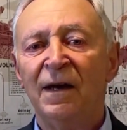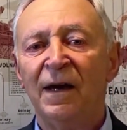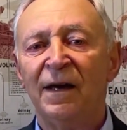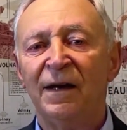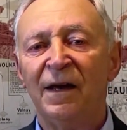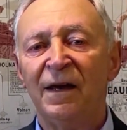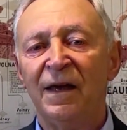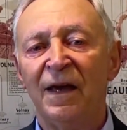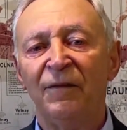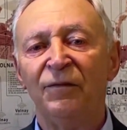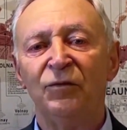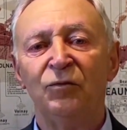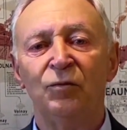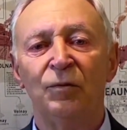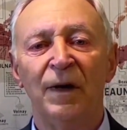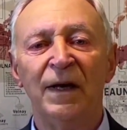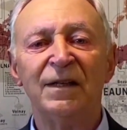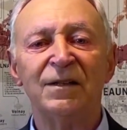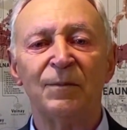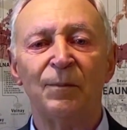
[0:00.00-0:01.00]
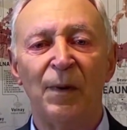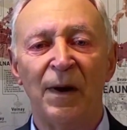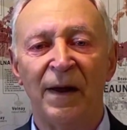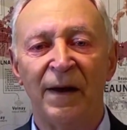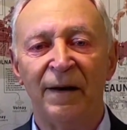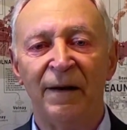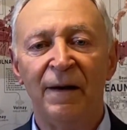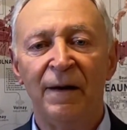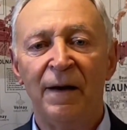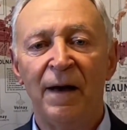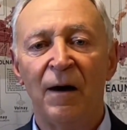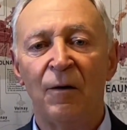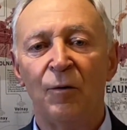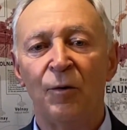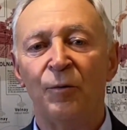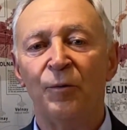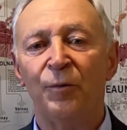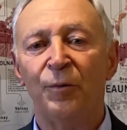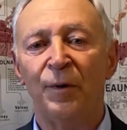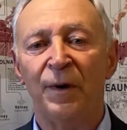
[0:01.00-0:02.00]
and I have to explain how
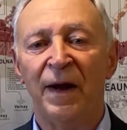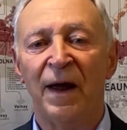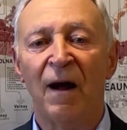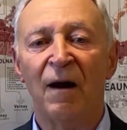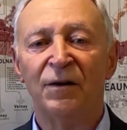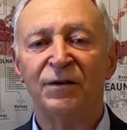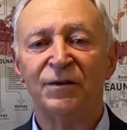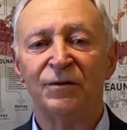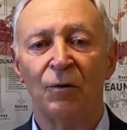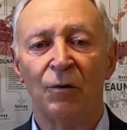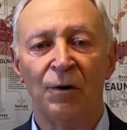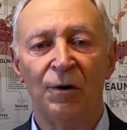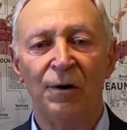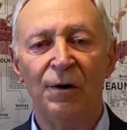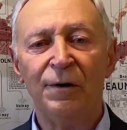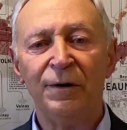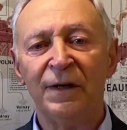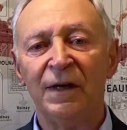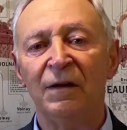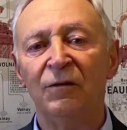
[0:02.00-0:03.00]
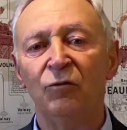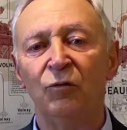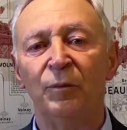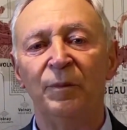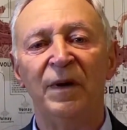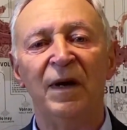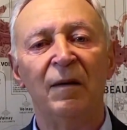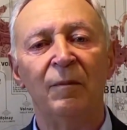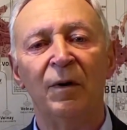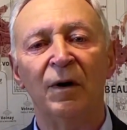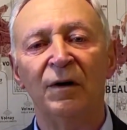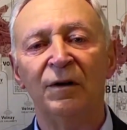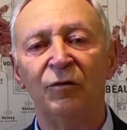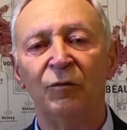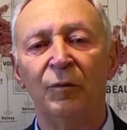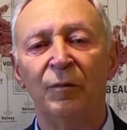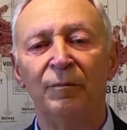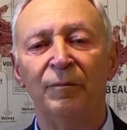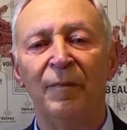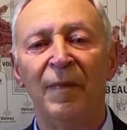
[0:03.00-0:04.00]
we are so lucky to be able
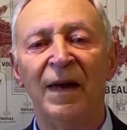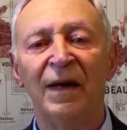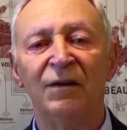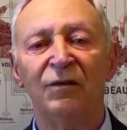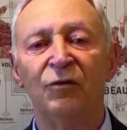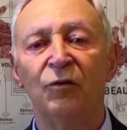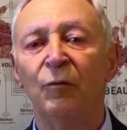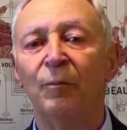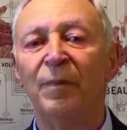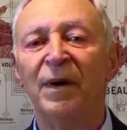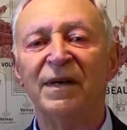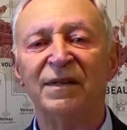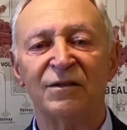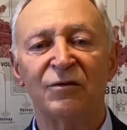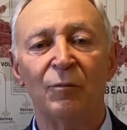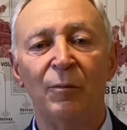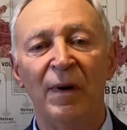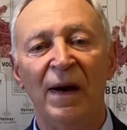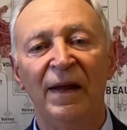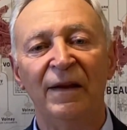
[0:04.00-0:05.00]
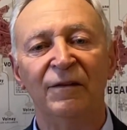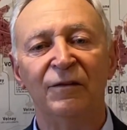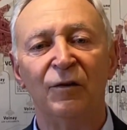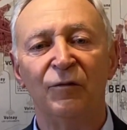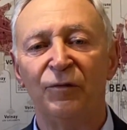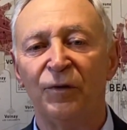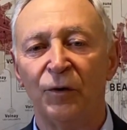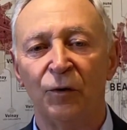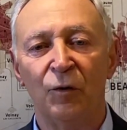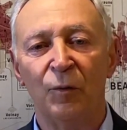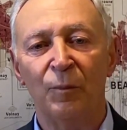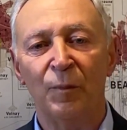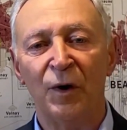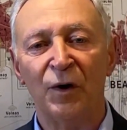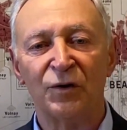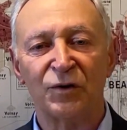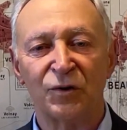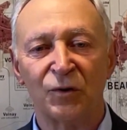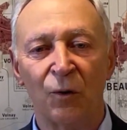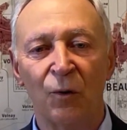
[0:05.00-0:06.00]
to make the best blend for the
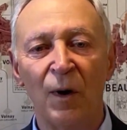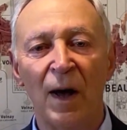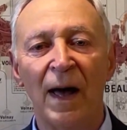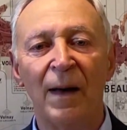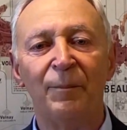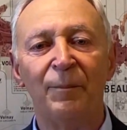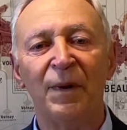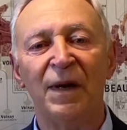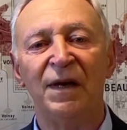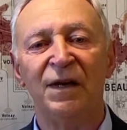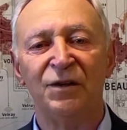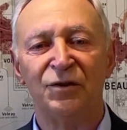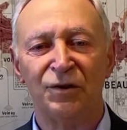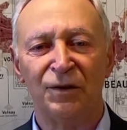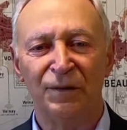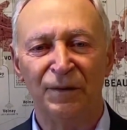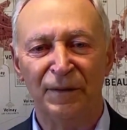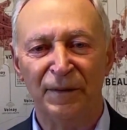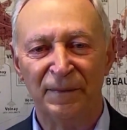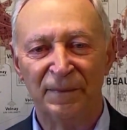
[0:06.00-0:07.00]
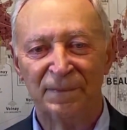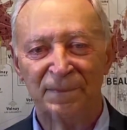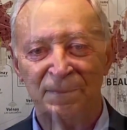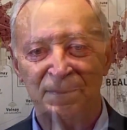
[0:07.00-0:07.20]
Meursault appellation.